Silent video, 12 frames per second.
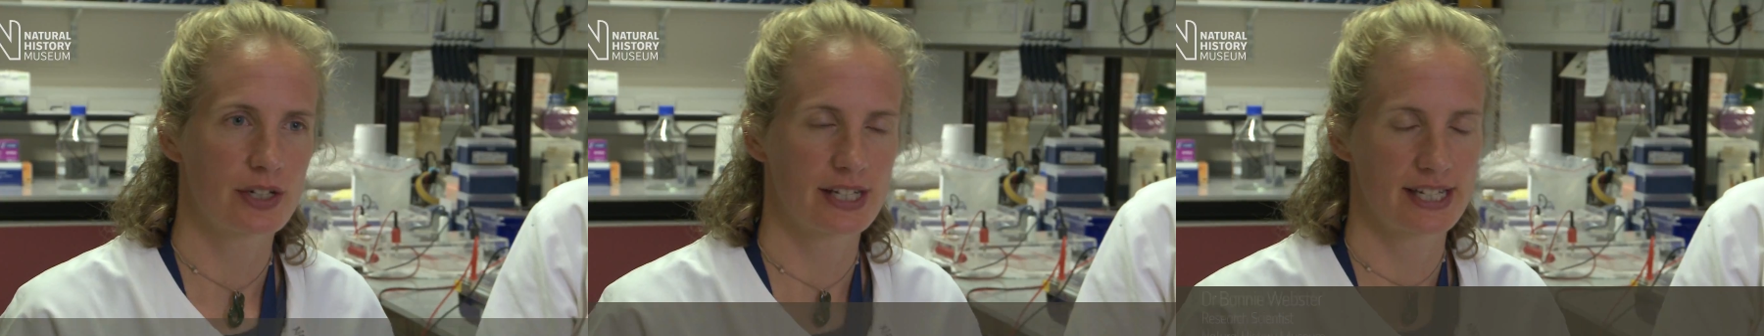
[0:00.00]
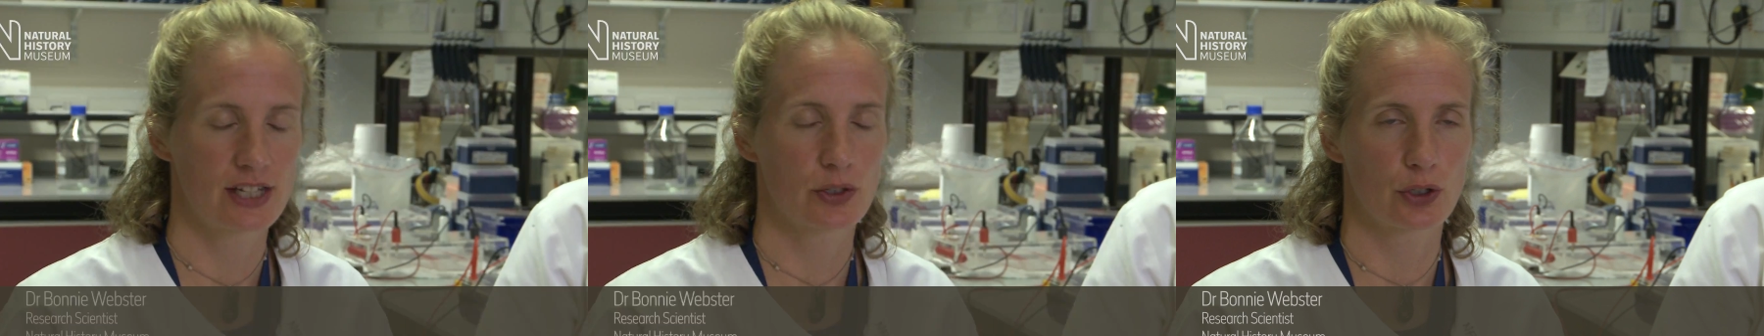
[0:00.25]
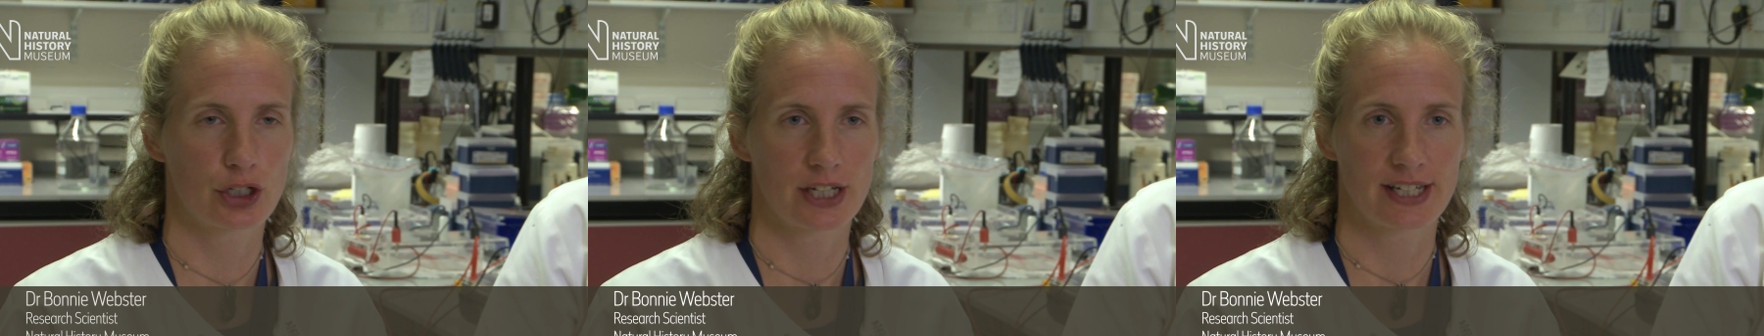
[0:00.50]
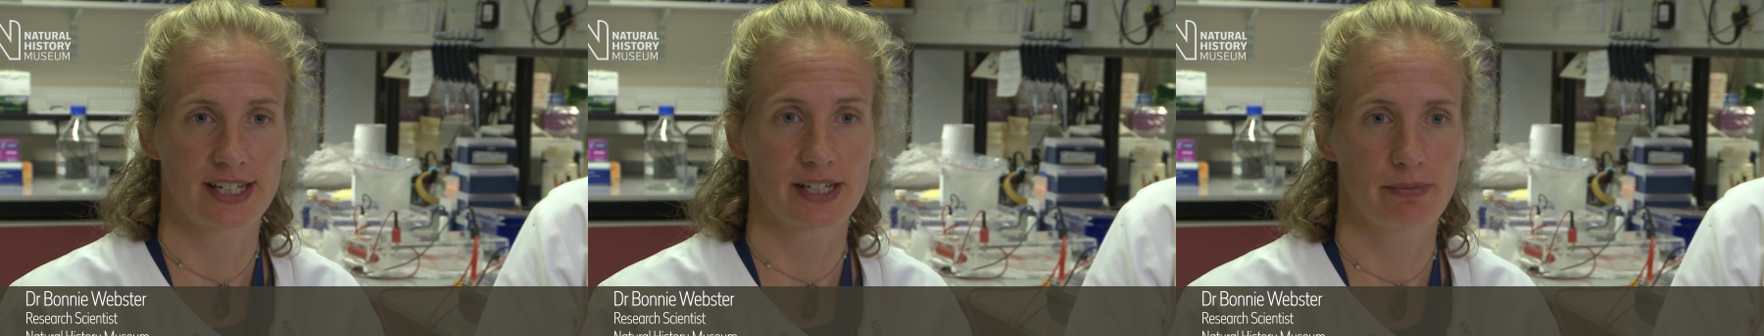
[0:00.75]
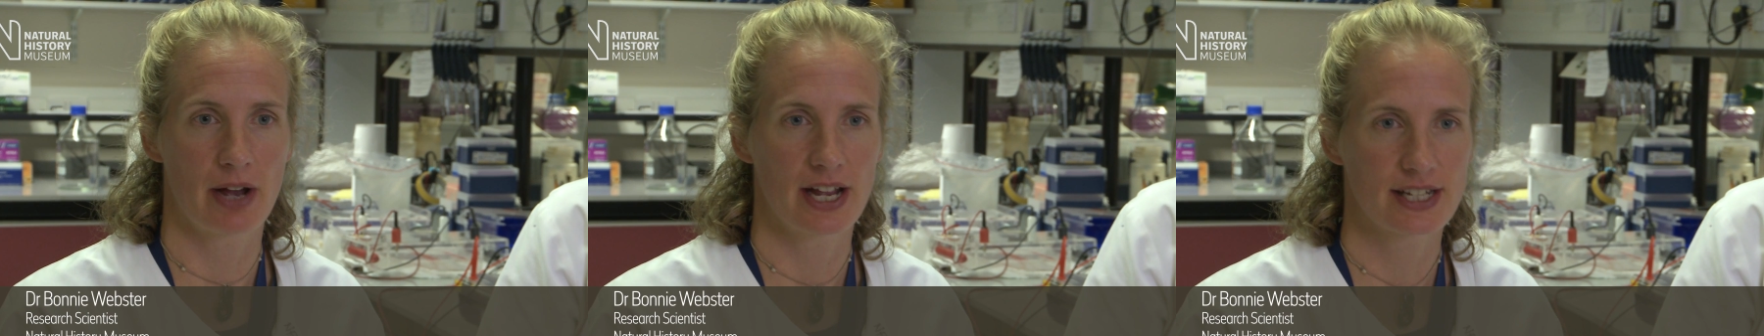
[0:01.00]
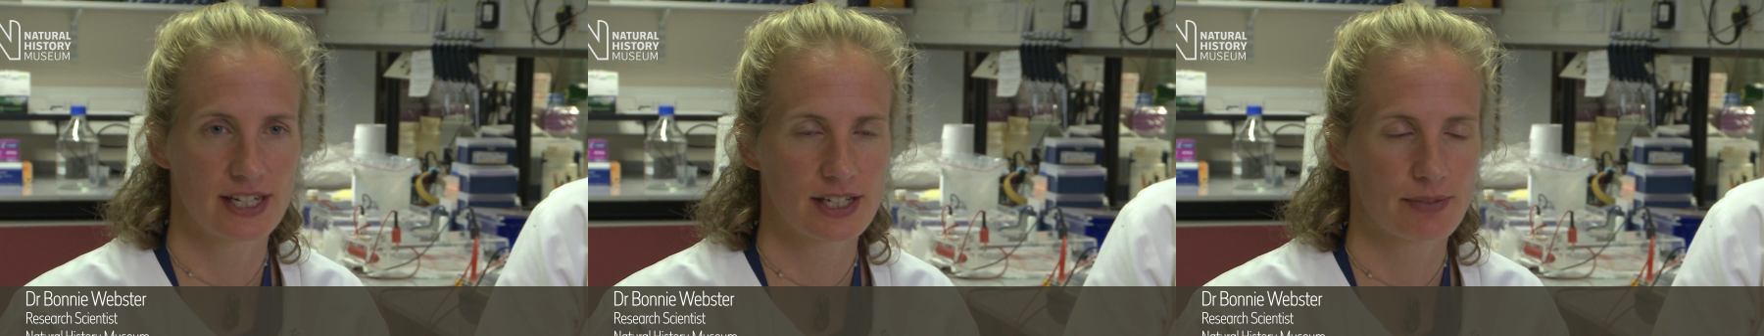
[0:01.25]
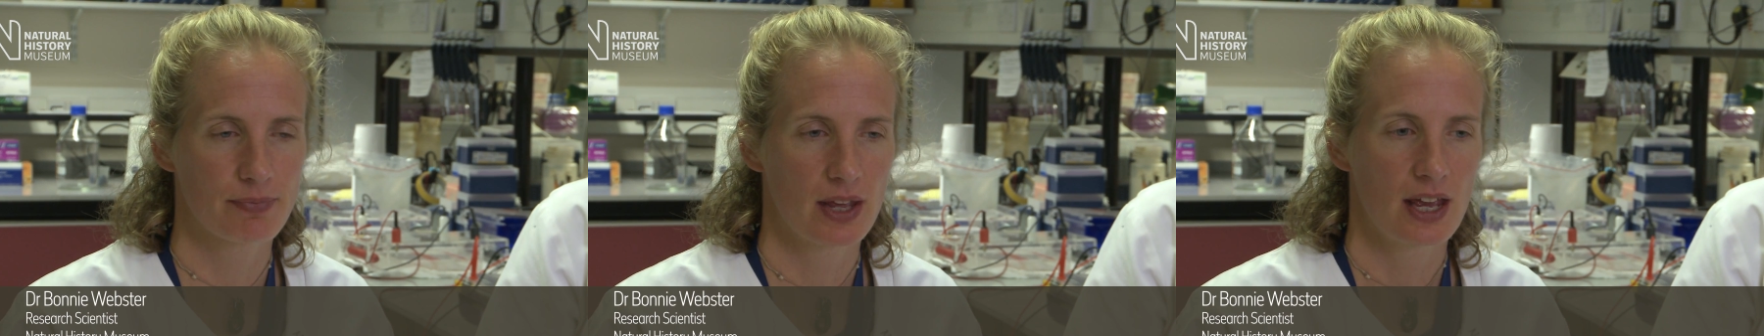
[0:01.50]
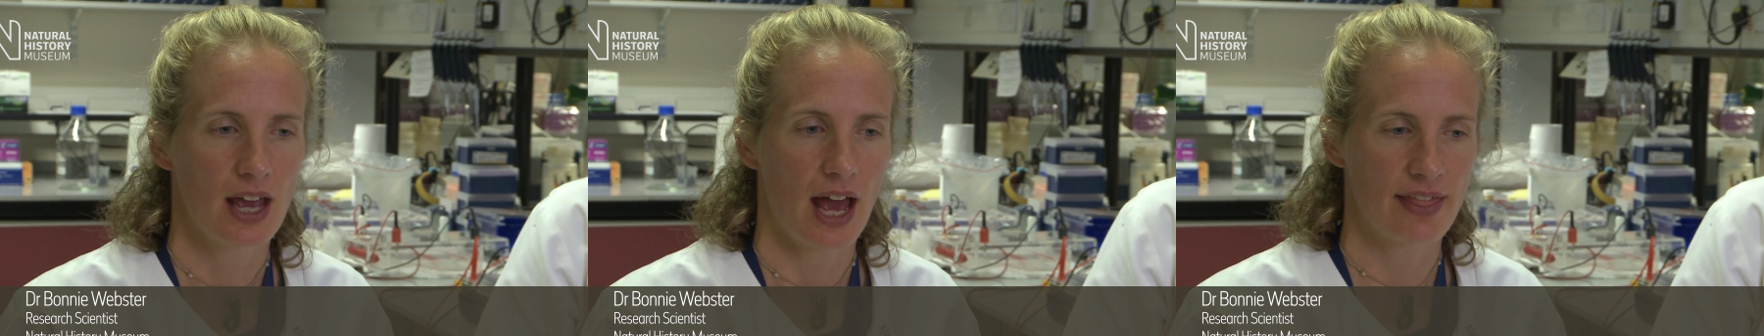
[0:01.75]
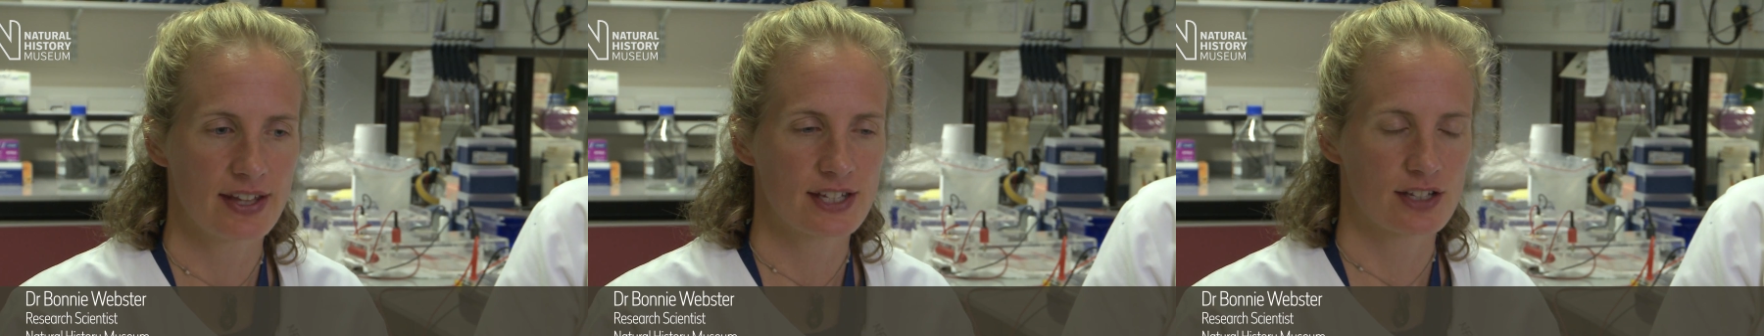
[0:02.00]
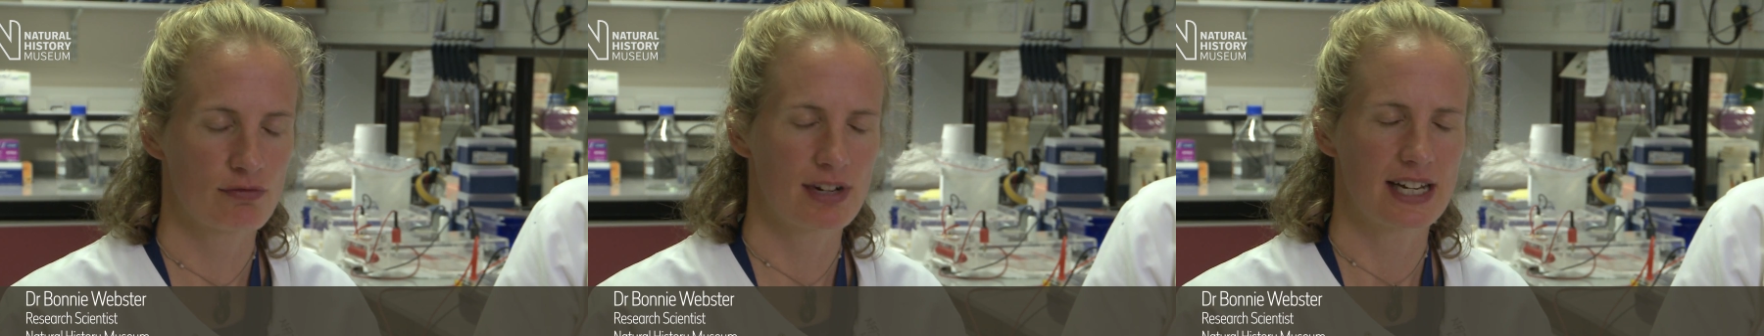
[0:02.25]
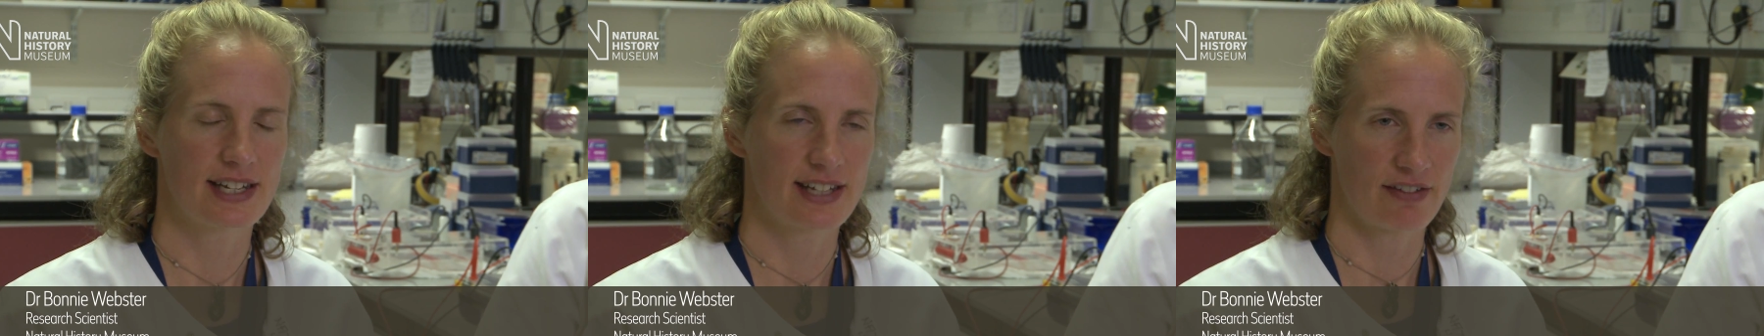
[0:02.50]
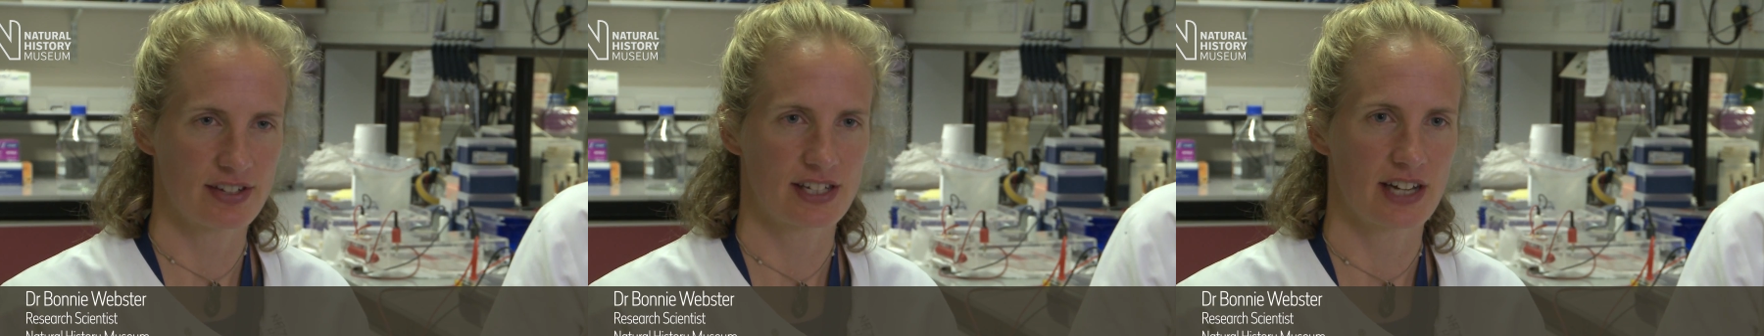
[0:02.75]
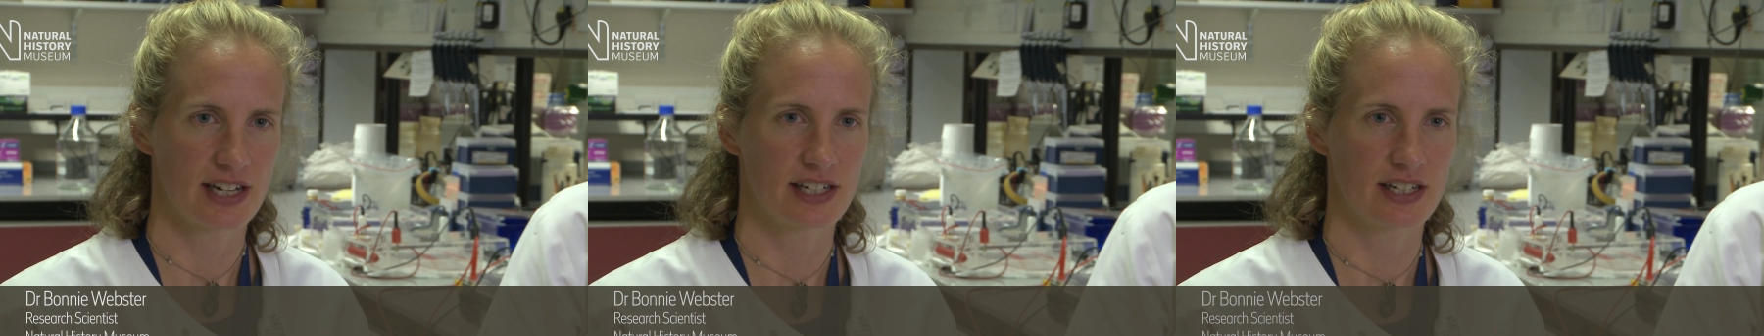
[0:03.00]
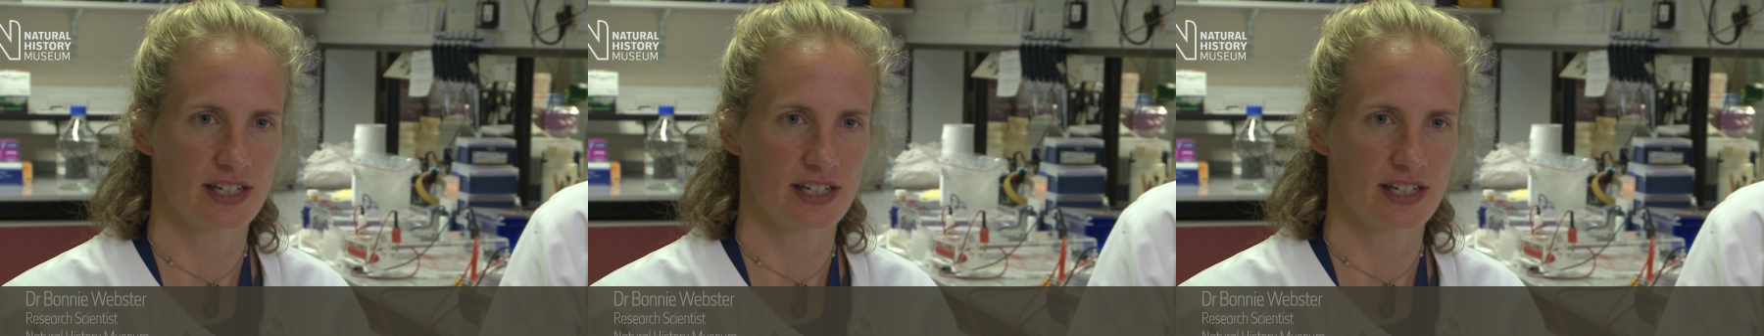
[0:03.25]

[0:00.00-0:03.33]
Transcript: a disease called schistosomiasis, and this is a really devastating